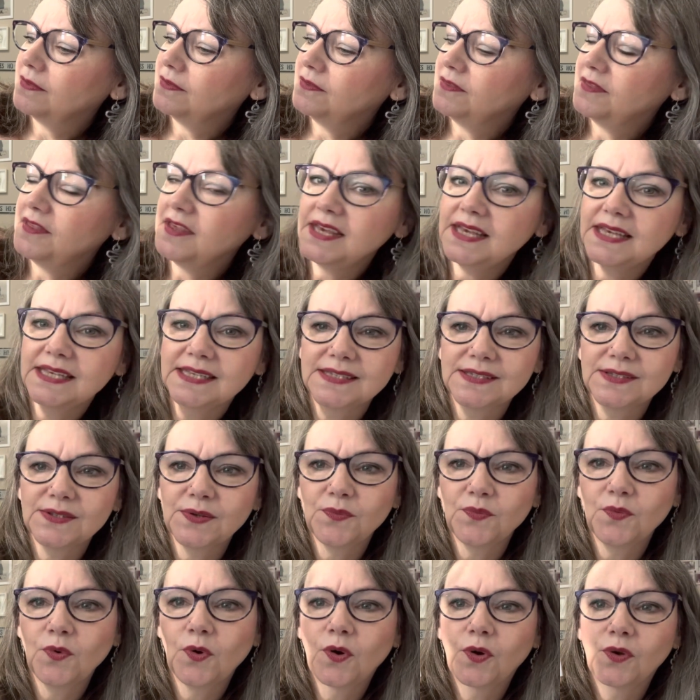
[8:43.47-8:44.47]
this
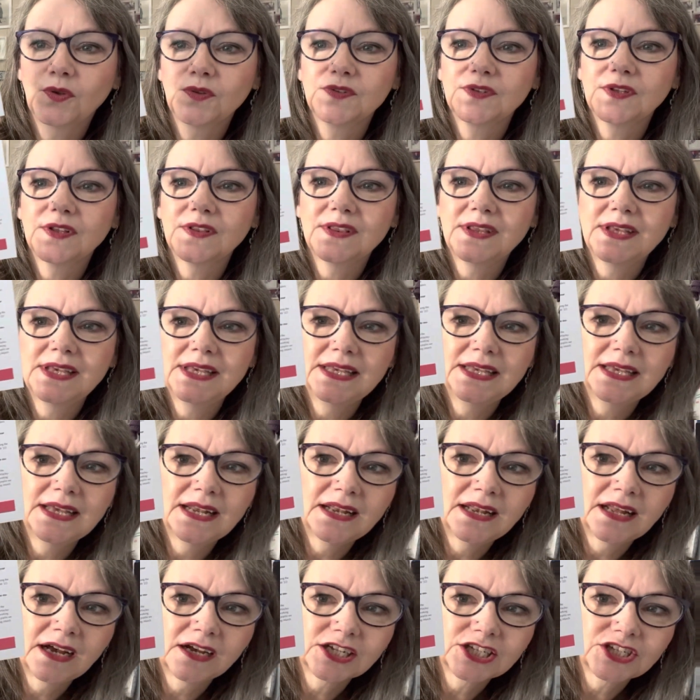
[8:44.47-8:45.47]
was the
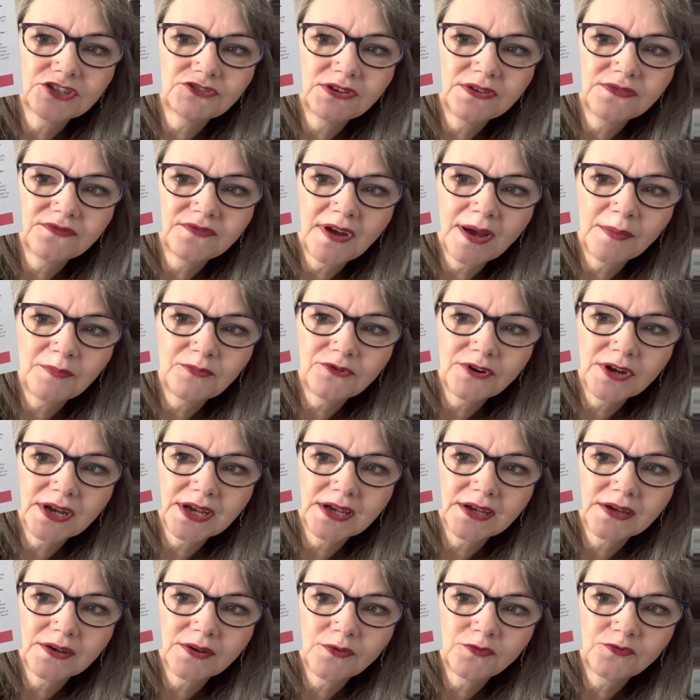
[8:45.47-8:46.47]
luxury
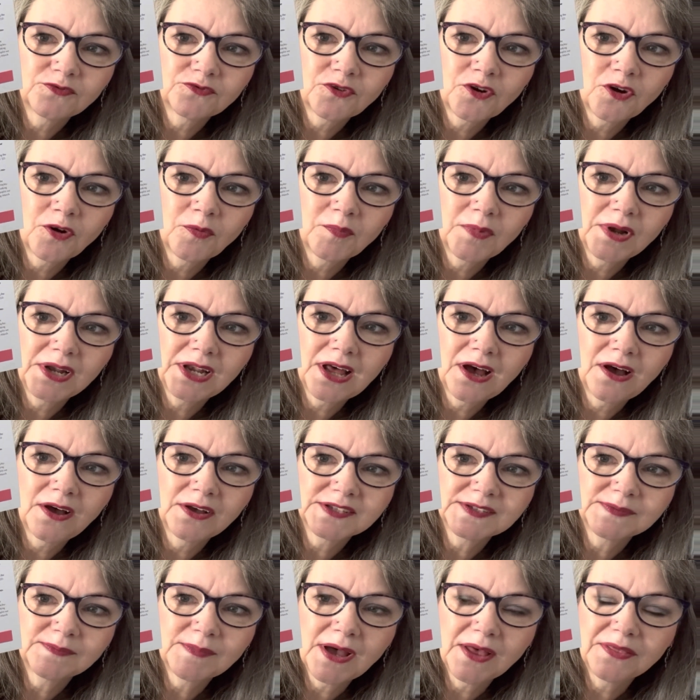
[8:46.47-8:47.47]
fabric from
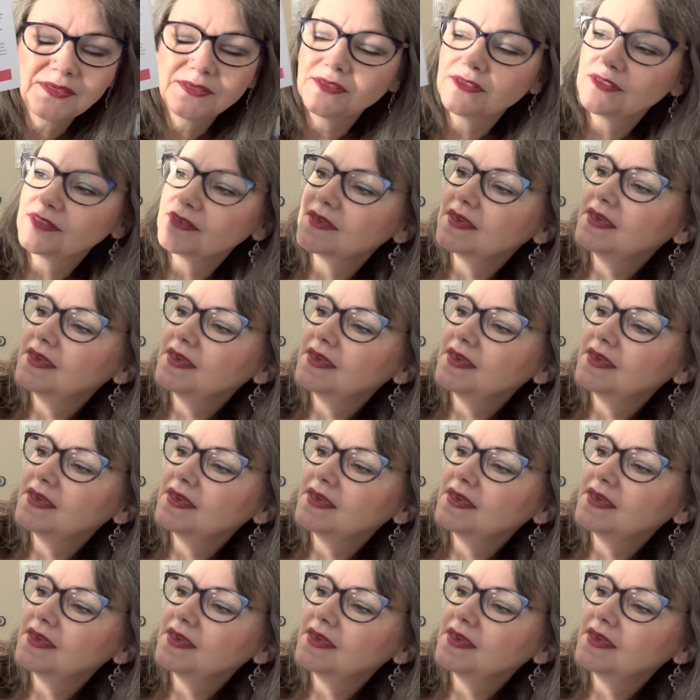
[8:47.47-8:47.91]
last month.